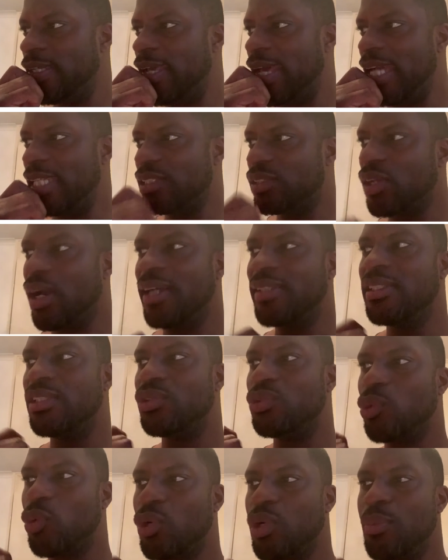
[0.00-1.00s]
it started to
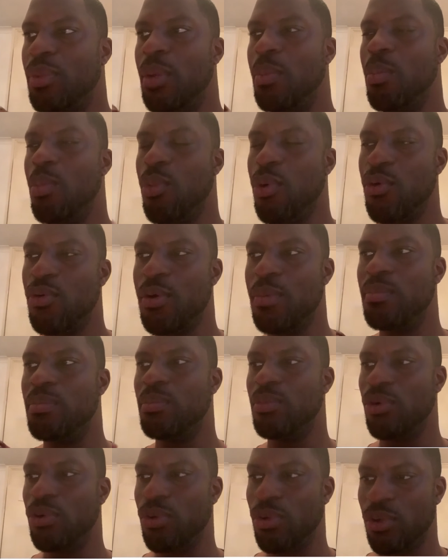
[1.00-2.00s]
dawn on me more and
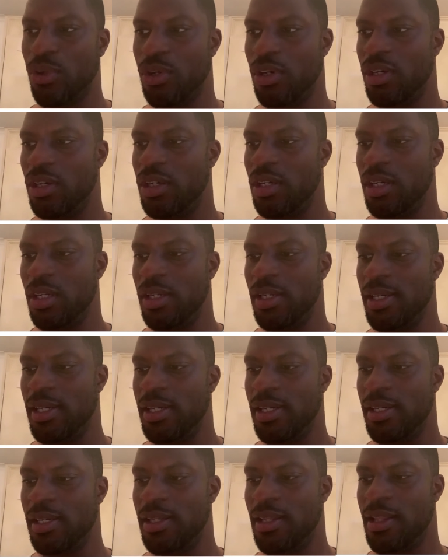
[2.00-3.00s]
more
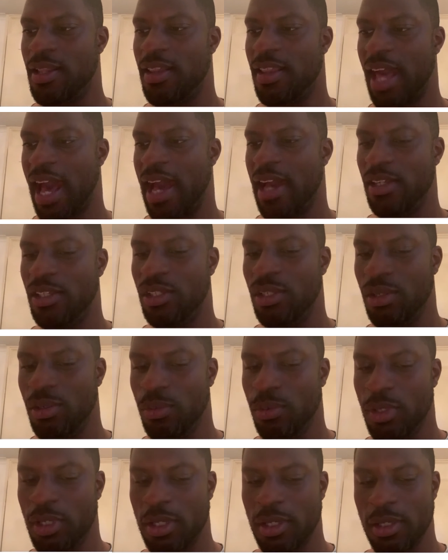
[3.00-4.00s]
that, you know
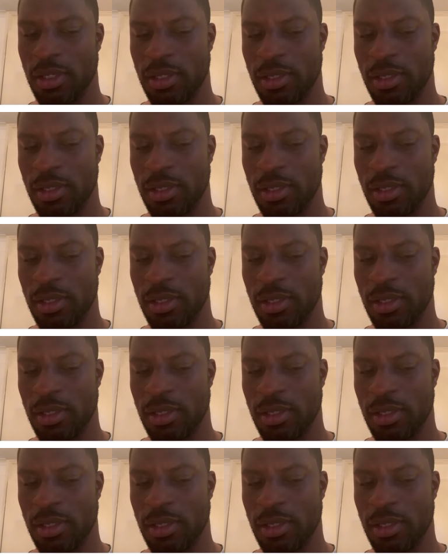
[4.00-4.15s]
what,